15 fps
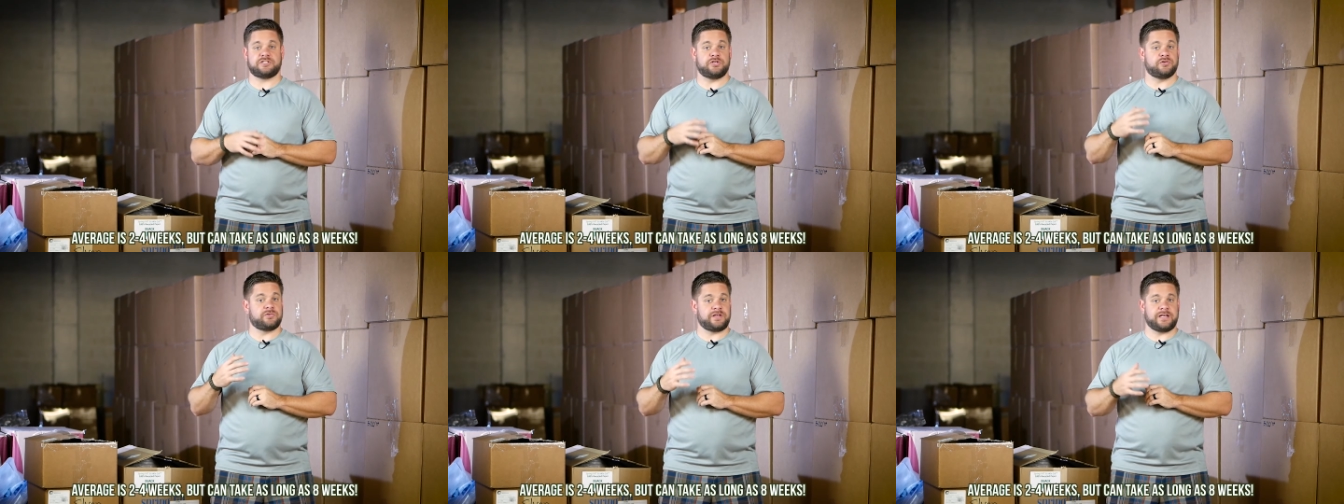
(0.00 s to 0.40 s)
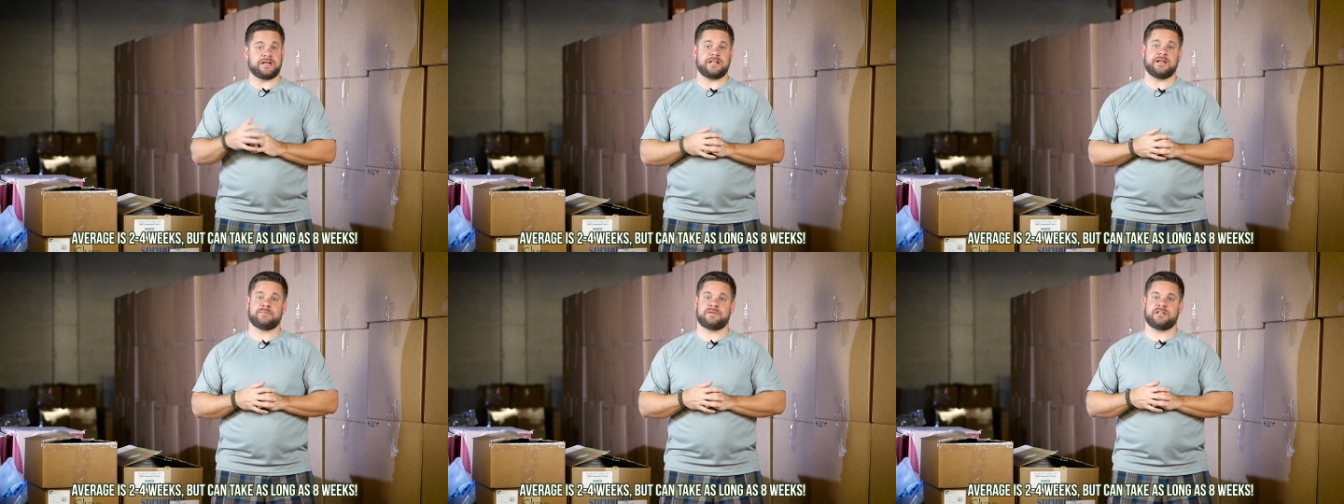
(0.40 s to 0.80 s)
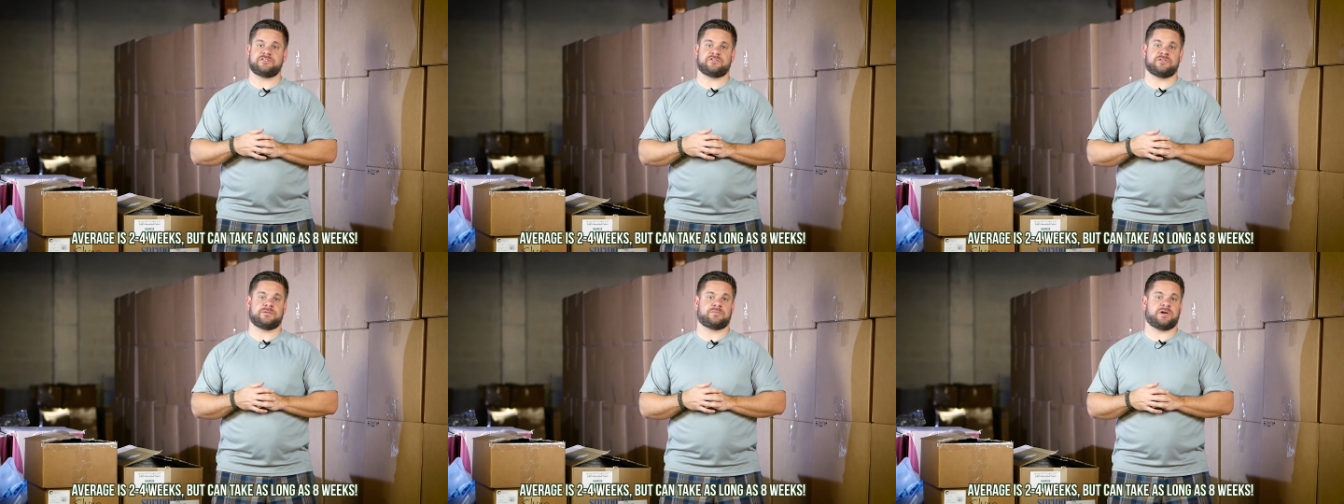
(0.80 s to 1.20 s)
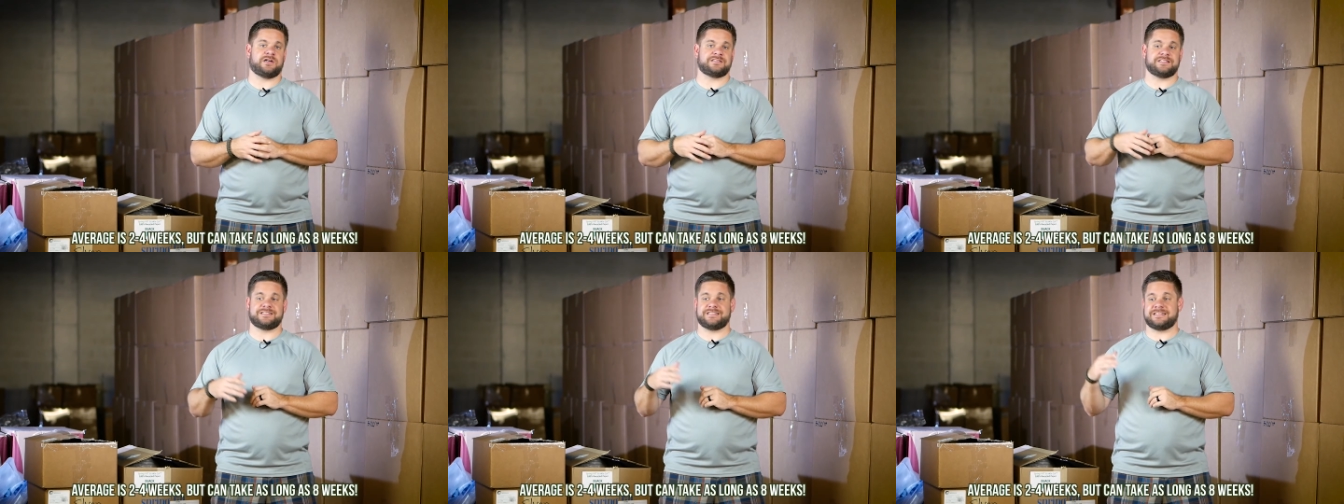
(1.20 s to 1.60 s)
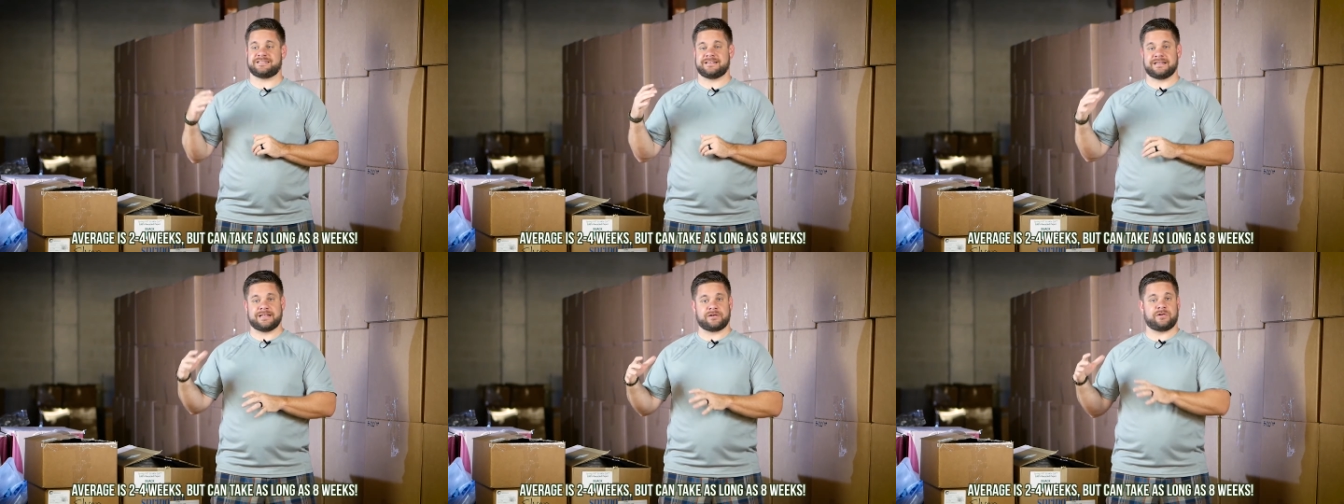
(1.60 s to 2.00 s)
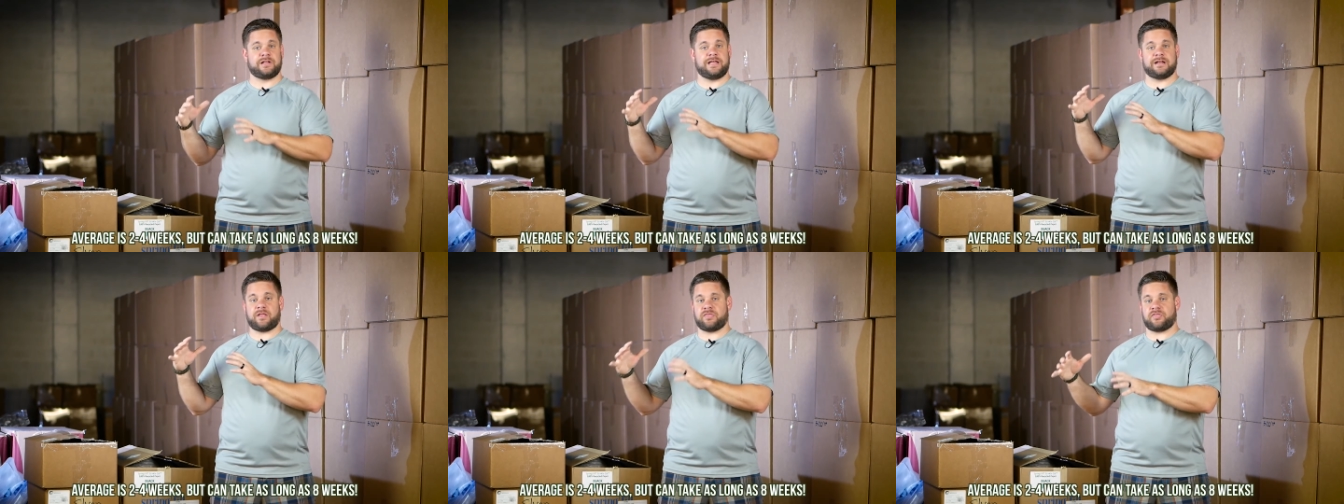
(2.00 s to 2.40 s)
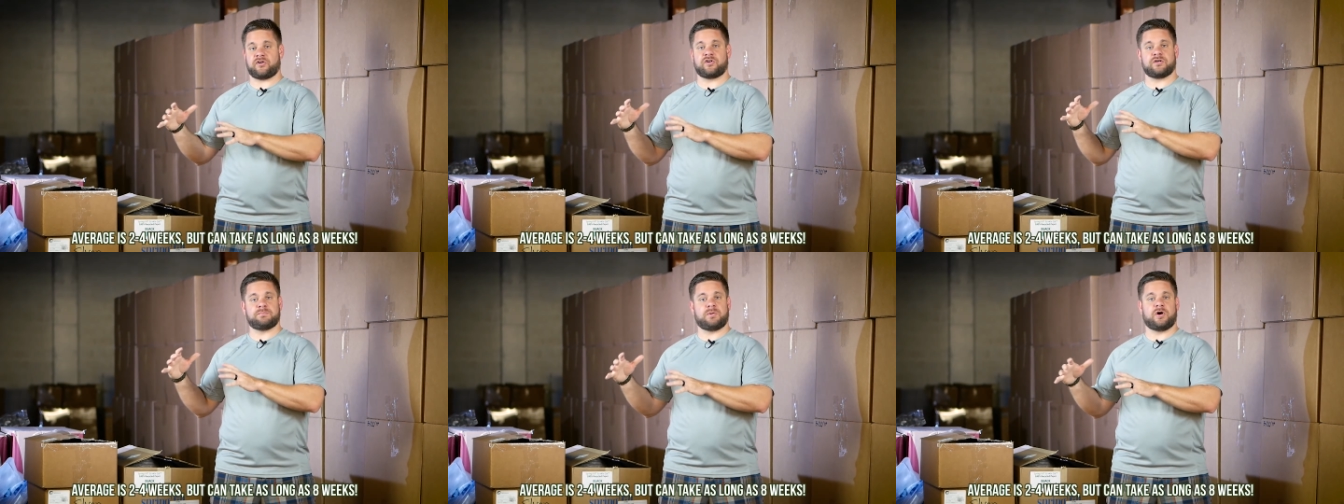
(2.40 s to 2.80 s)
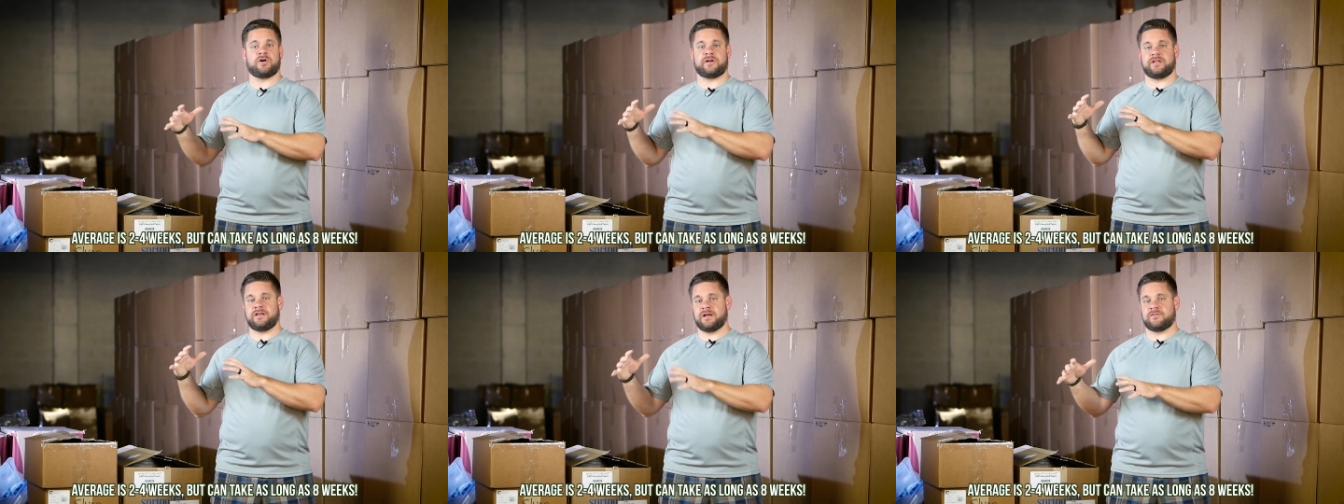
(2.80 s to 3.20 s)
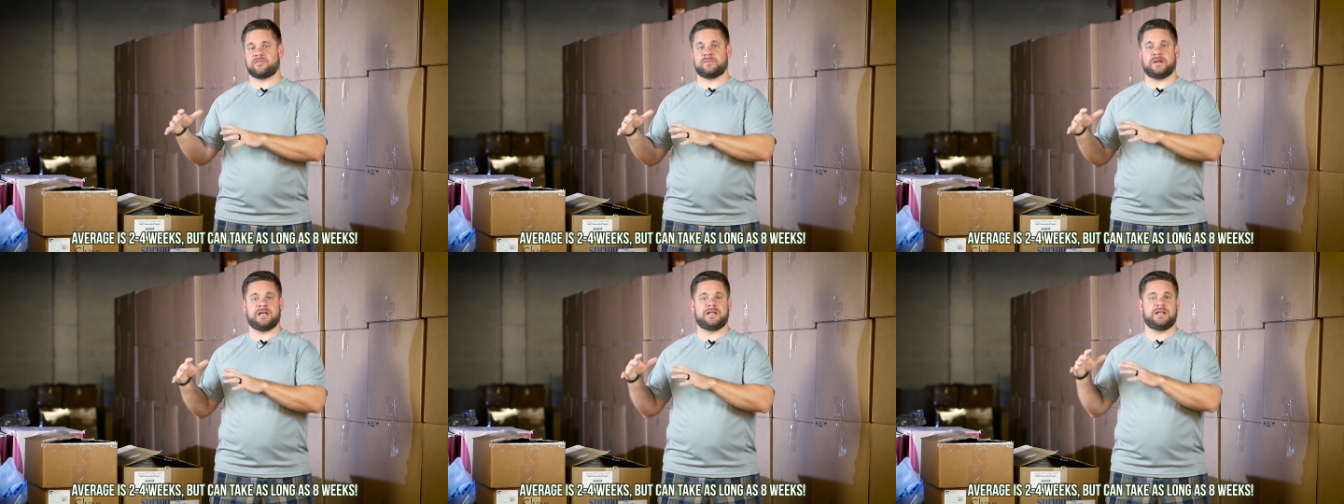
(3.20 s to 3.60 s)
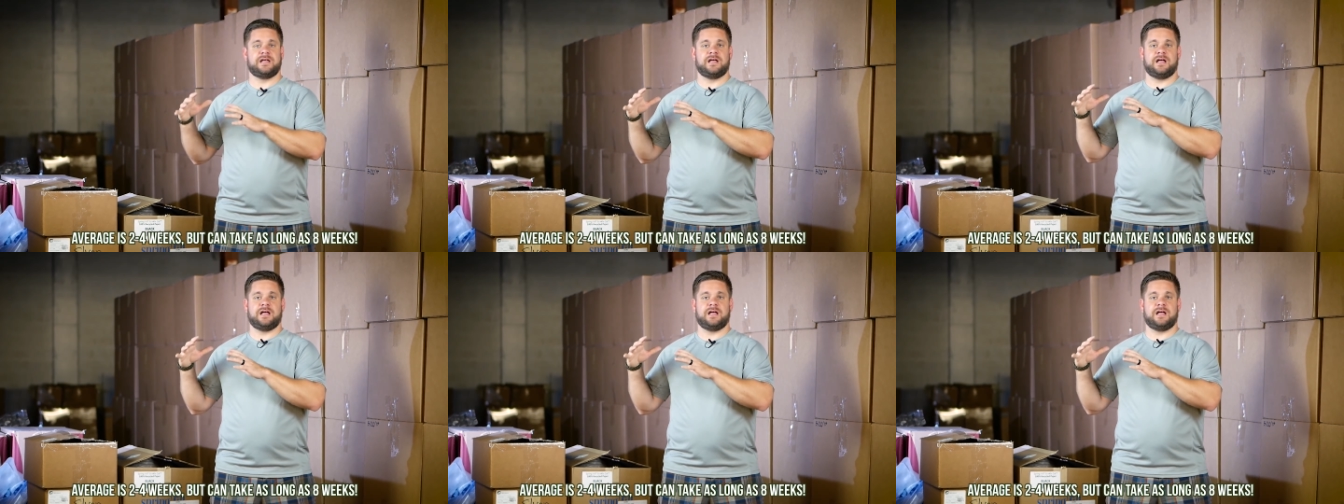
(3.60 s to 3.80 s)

You don't get any updates during the process. It's literally a third party government